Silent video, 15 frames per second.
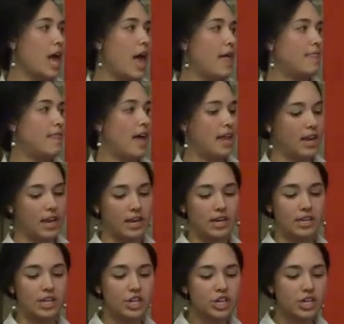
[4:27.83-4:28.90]
And then in
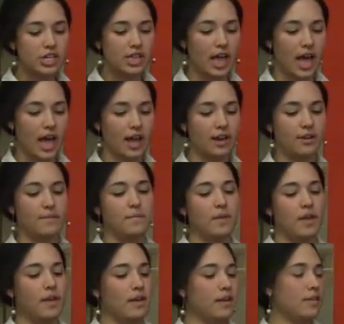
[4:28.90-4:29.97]
addition to that,
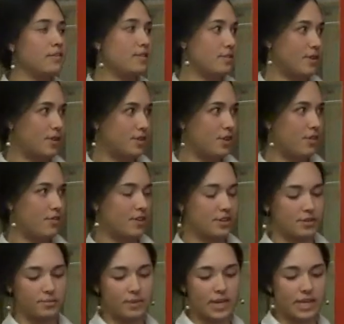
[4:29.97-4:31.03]
so here's our
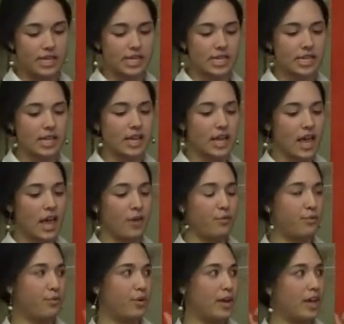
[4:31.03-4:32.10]
original piece. If
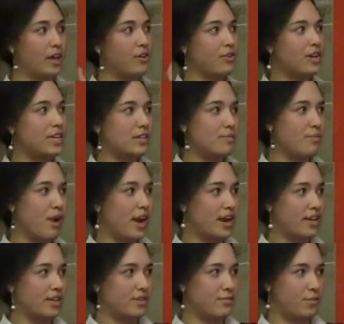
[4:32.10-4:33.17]
we increase the
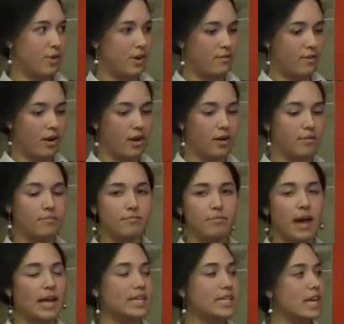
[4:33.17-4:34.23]
brightness of one of our
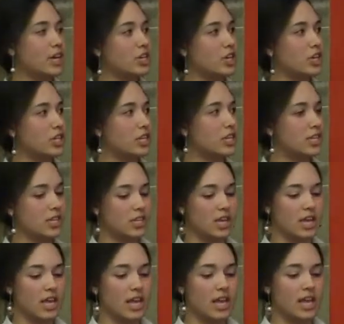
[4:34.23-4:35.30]
pie sections,
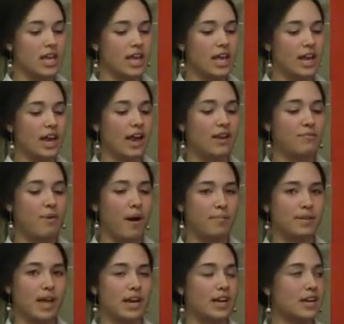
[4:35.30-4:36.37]
it kind of pops
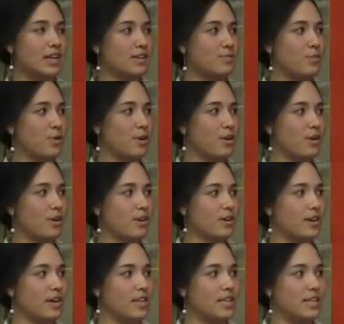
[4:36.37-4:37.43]
out of this more.
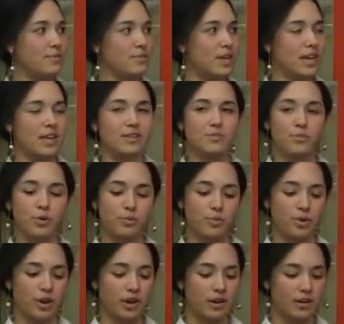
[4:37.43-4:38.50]
It seems like it's more
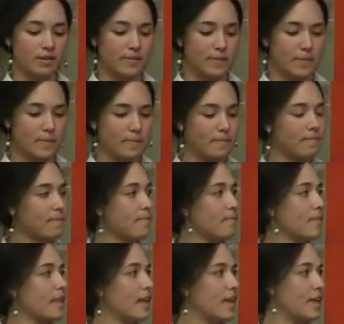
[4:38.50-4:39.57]
important
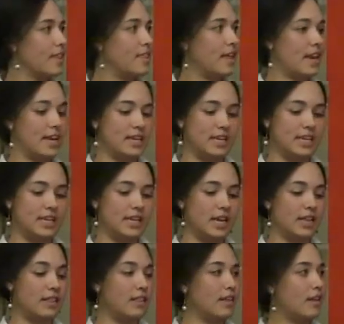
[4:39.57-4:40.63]
than it did
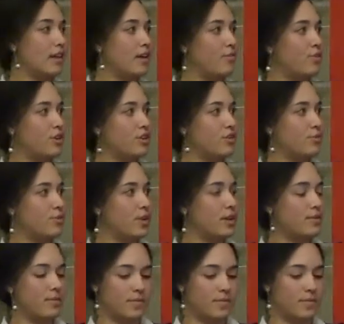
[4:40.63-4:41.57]
in the original one.